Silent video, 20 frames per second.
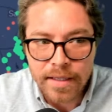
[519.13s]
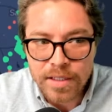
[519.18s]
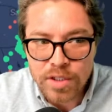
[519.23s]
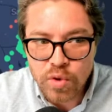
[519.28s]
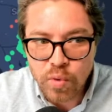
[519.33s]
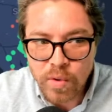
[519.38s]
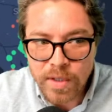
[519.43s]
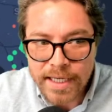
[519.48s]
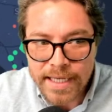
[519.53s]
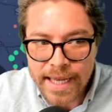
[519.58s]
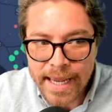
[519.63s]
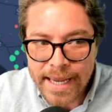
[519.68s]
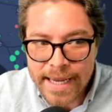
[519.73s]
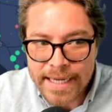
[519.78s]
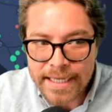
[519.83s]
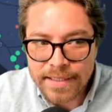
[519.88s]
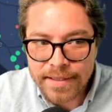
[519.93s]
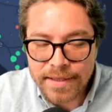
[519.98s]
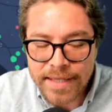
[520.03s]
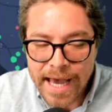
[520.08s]

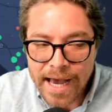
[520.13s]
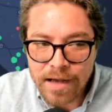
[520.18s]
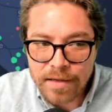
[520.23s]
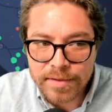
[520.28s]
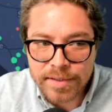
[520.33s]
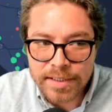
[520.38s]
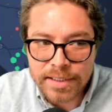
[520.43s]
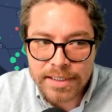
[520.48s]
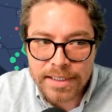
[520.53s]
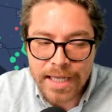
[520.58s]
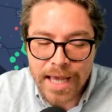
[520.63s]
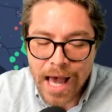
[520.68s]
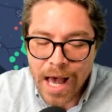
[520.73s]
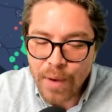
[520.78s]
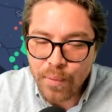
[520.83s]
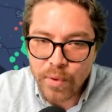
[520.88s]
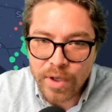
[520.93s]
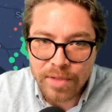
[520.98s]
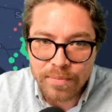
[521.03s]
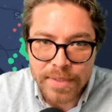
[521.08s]
28,000, I
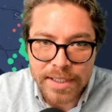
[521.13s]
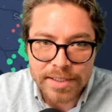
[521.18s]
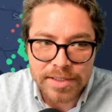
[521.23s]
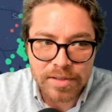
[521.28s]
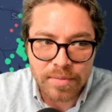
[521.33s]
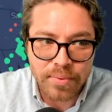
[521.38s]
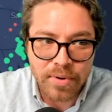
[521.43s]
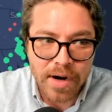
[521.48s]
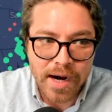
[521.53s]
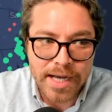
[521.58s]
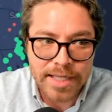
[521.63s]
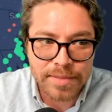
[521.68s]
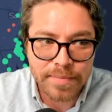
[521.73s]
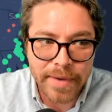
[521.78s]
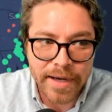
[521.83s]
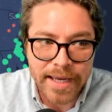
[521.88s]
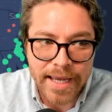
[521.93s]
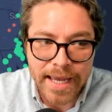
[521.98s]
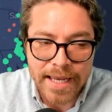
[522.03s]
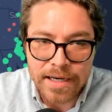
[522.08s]
wouldn't be surprised
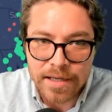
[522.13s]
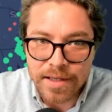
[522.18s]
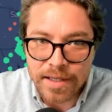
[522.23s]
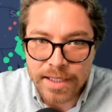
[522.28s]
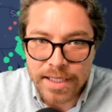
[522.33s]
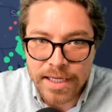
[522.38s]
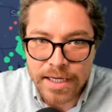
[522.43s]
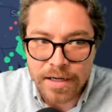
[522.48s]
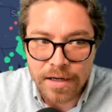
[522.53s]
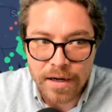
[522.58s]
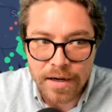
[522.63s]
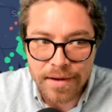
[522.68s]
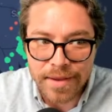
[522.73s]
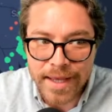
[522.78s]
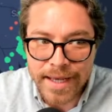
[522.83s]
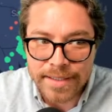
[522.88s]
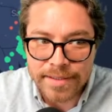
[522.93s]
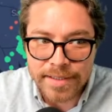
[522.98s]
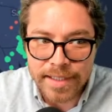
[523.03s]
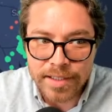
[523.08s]
by end of the year.
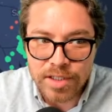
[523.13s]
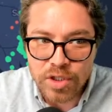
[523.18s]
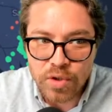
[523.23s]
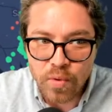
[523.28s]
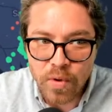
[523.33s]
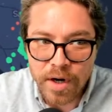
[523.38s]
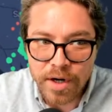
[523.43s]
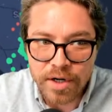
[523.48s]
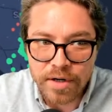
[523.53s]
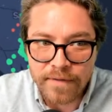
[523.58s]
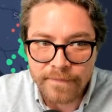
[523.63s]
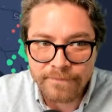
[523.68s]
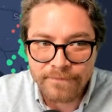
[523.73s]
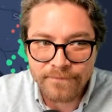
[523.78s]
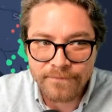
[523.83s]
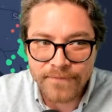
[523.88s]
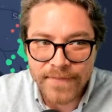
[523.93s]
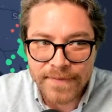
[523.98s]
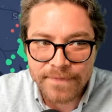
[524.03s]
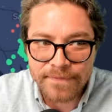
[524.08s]
That said,
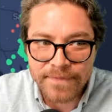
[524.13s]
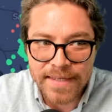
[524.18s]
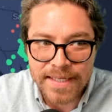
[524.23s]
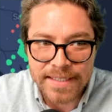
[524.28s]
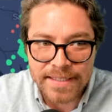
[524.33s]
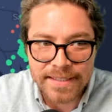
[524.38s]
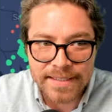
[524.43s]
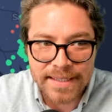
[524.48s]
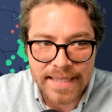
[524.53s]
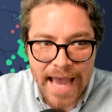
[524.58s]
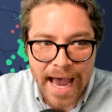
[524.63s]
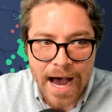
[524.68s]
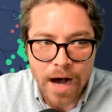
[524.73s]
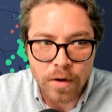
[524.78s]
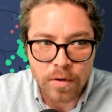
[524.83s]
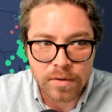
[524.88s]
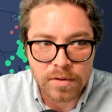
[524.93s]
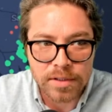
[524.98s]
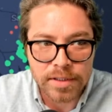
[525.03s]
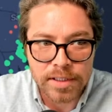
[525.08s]

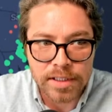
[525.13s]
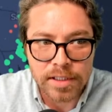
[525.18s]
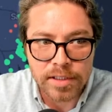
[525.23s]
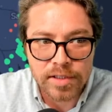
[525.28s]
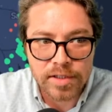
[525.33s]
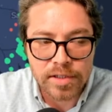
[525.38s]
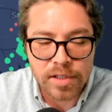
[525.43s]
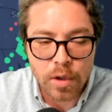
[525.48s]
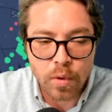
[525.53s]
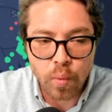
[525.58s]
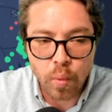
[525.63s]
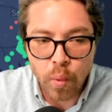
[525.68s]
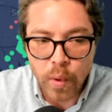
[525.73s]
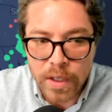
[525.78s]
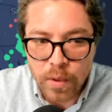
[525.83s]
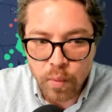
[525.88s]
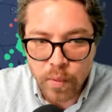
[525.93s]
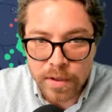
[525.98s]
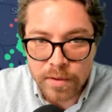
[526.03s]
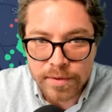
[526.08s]
250,000. So we
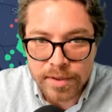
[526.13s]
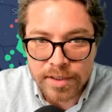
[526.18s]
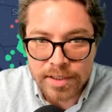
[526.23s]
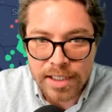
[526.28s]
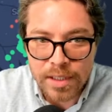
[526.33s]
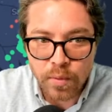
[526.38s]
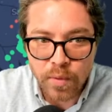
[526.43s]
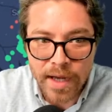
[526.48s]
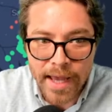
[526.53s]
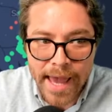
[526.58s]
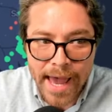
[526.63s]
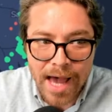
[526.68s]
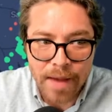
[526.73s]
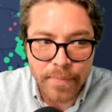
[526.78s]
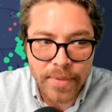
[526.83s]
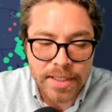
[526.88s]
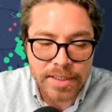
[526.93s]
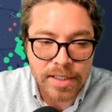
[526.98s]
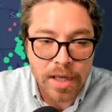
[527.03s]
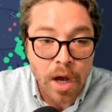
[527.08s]
will see what
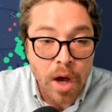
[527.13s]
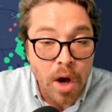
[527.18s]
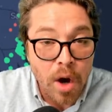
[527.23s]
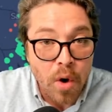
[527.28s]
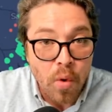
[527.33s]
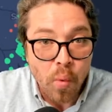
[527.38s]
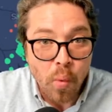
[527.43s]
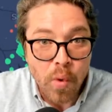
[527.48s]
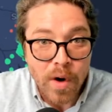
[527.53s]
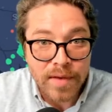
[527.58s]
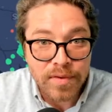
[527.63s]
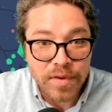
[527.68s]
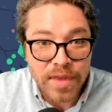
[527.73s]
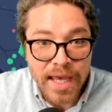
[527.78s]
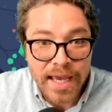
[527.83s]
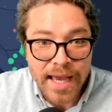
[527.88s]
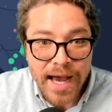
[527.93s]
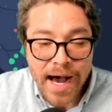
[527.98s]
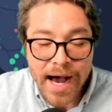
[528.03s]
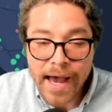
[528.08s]
happens. One
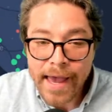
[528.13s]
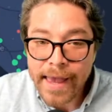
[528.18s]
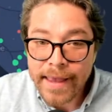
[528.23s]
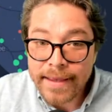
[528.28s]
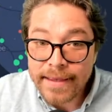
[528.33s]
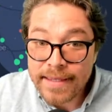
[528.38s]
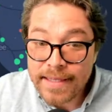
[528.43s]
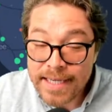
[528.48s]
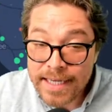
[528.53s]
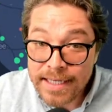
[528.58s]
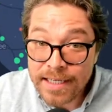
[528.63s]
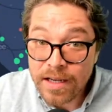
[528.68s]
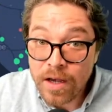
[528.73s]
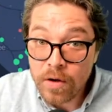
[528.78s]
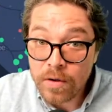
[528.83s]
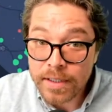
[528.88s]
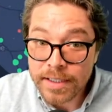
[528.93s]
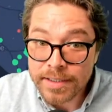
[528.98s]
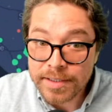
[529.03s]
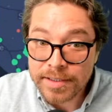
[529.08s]
thing I did
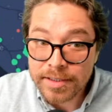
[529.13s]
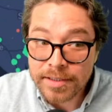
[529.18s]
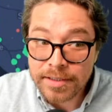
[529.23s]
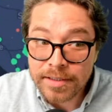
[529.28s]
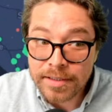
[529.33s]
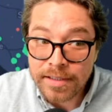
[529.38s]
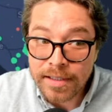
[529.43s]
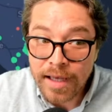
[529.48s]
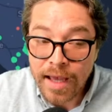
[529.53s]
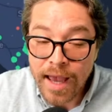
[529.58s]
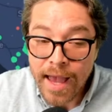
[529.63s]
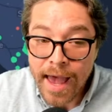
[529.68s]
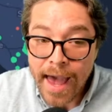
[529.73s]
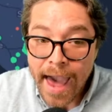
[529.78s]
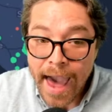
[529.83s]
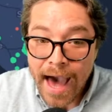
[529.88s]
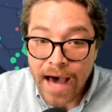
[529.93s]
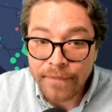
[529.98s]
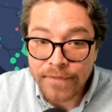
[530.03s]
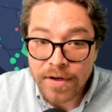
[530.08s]
notice
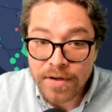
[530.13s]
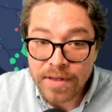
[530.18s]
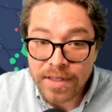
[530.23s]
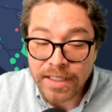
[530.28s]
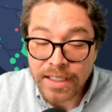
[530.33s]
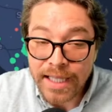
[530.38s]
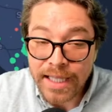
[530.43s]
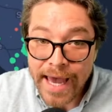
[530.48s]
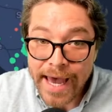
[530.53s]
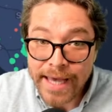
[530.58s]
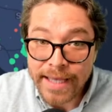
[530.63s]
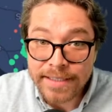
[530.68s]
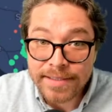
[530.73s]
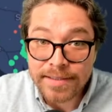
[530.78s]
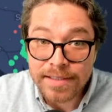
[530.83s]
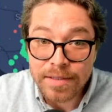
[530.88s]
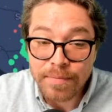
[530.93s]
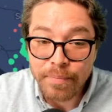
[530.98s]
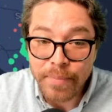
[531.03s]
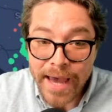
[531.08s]
after the
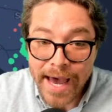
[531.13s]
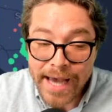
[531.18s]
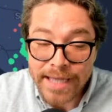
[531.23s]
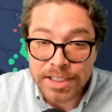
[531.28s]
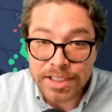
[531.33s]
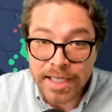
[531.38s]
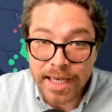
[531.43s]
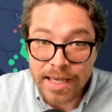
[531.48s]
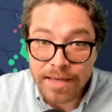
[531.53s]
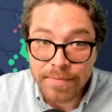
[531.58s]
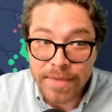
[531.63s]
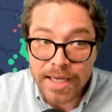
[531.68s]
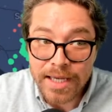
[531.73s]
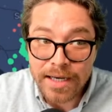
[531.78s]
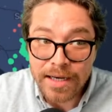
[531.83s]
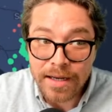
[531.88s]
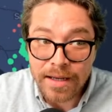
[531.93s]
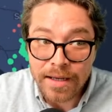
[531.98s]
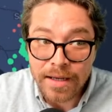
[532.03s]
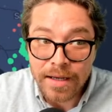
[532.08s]
last batch came
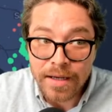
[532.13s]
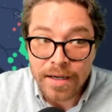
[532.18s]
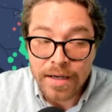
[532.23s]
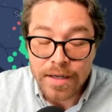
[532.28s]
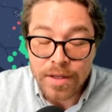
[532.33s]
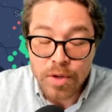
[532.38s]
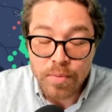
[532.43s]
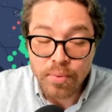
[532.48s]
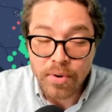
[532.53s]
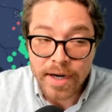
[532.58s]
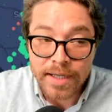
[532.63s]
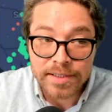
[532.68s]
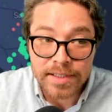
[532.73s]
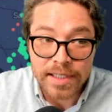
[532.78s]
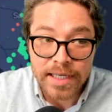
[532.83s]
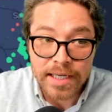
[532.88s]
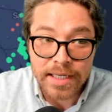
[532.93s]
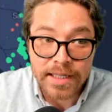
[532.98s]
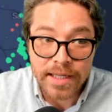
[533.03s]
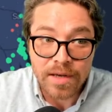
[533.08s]
in, the price of
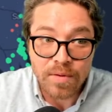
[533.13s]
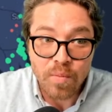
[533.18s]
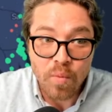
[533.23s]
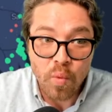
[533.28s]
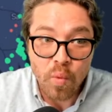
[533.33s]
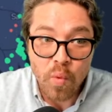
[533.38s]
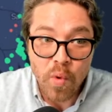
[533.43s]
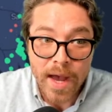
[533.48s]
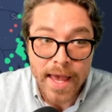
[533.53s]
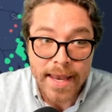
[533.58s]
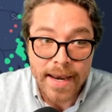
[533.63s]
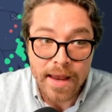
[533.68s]
helium went